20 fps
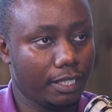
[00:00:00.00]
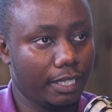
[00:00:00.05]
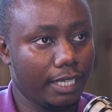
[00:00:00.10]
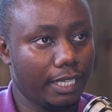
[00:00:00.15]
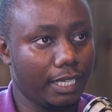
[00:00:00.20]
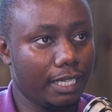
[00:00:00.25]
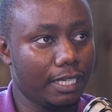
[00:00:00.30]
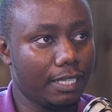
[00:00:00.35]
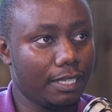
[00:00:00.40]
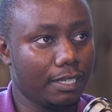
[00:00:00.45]

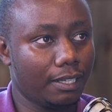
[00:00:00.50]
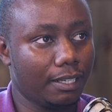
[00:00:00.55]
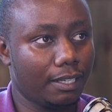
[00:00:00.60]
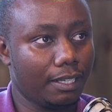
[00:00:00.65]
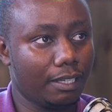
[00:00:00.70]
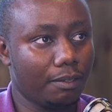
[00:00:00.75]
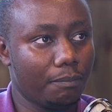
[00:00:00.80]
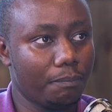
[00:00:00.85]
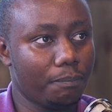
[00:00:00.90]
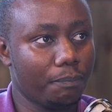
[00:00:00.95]
And
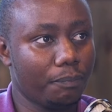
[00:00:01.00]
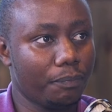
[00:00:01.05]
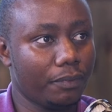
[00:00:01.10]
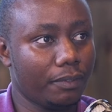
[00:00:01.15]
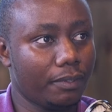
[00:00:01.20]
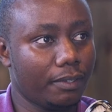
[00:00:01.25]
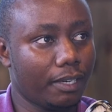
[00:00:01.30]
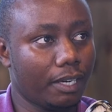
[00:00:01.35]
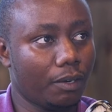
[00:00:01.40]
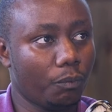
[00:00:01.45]

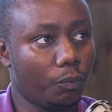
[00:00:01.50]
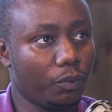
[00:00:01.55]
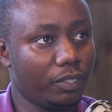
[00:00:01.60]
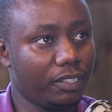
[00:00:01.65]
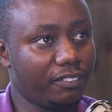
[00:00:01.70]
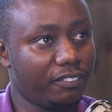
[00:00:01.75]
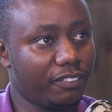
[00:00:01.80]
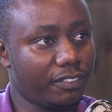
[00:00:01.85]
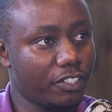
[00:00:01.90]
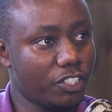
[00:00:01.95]
I would
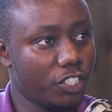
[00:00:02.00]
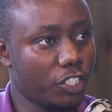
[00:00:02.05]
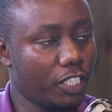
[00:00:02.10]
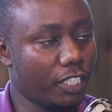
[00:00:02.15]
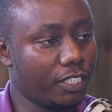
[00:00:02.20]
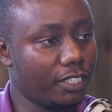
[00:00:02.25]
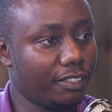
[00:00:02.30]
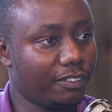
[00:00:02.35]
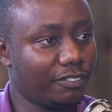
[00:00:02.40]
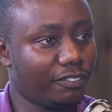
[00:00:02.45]

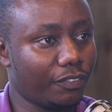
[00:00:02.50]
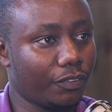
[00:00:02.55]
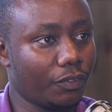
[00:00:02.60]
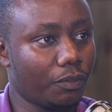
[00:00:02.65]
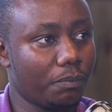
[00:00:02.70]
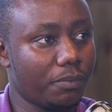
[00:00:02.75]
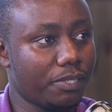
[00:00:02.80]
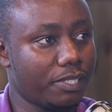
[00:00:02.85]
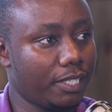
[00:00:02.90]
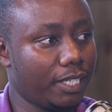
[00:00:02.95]
differentiate it
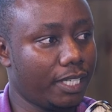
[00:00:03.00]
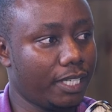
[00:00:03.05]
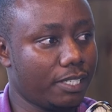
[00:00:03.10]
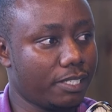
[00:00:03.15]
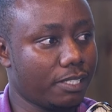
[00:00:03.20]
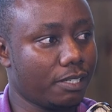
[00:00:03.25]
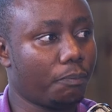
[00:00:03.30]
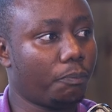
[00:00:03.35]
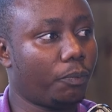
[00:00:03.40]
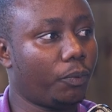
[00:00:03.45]
from, say,
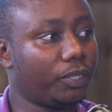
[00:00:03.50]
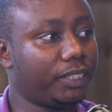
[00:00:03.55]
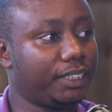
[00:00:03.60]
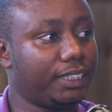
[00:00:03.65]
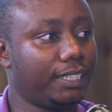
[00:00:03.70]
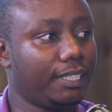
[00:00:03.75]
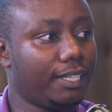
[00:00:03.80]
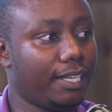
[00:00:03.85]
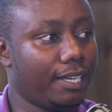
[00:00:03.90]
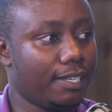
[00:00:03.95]

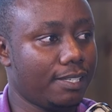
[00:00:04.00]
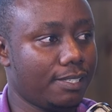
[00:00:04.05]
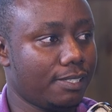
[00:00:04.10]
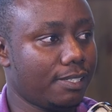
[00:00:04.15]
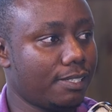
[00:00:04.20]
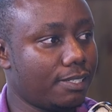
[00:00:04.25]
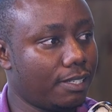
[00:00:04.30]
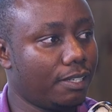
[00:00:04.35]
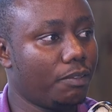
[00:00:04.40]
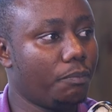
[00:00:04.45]
supporting
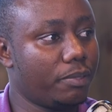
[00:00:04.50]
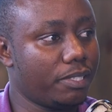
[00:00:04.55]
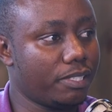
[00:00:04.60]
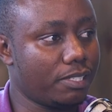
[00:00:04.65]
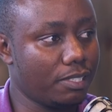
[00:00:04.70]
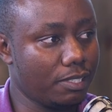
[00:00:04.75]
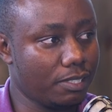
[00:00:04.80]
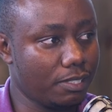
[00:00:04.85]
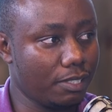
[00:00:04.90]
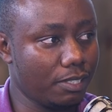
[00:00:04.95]
existing
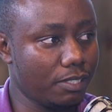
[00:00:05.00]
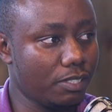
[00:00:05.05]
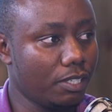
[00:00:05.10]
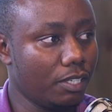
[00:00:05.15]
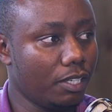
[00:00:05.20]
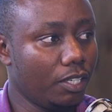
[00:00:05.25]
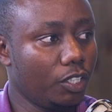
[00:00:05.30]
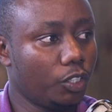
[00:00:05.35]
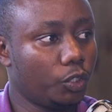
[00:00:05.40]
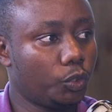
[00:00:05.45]
businesses
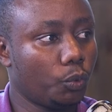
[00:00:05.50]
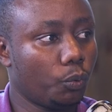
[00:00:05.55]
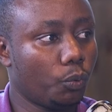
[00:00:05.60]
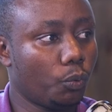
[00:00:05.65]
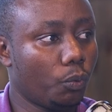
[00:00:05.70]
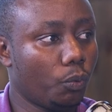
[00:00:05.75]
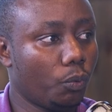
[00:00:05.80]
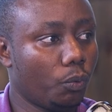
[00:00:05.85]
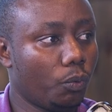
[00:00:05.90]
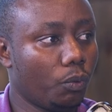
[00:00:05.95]

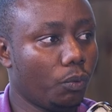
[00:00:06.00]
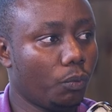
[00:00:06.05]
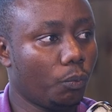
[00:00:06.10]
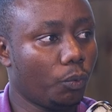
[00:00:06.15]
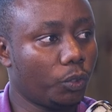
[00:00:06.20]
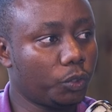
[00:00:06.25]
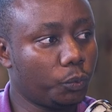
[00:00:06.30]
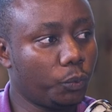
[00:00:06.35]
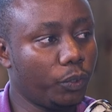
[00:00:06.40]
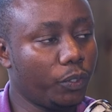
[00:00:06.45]
to
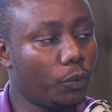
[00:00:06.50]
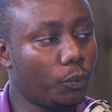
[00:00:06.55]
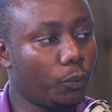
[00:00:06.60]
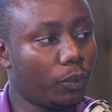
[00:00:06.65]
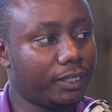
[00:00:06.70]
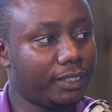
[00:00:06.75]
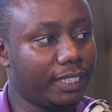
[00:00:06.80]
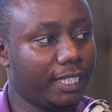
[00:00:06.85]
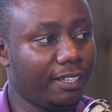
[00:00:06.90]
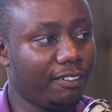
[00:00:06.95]
what we
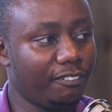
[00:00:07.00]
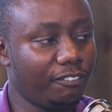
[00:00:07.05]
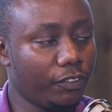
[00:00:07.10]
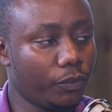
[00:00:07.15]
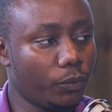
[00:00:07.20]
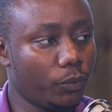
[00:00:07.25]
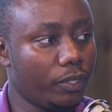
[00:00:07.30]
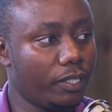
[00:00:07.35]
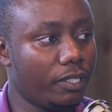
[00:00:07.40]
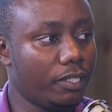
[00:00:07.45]
do at
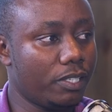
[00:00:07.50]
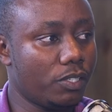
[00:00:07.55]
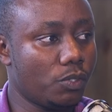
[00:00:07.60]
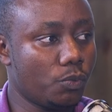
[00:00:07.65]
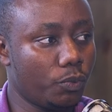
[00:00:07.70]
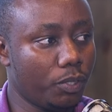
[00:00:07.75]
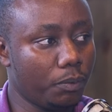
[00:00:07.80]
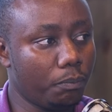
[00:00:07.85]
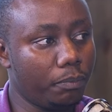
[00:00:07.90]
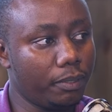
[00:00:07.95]
Enviu is
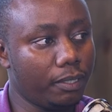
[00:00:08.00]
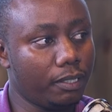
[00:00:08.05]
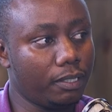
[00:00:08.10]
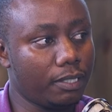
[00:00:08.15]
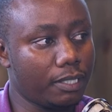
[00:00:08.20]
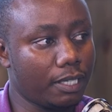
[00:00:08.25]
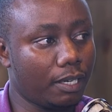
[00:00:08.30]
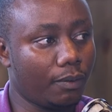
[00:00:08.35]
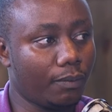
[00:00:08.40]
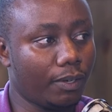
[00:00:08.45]
we
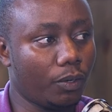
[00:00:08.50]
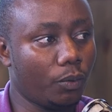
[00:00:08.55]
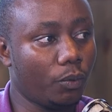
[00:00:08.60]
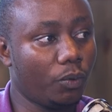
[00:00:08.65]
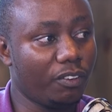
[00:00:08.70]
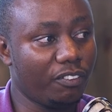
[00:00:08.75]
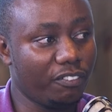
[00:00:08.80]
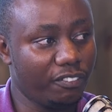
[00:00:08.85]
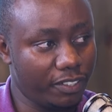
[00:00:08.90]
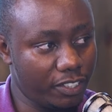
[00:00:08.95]
build our
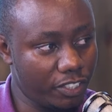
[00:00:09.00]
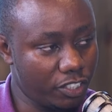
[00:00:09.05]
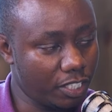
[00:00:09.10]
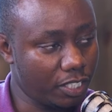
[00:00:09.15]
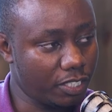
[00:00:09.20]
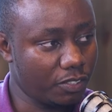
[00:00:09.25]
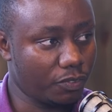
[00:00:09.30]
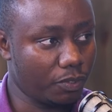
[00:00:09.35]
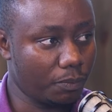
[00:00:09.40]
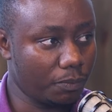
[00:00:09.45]
own
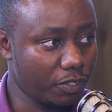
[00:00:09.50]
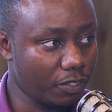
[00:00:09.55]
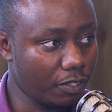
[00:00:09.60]
ventures from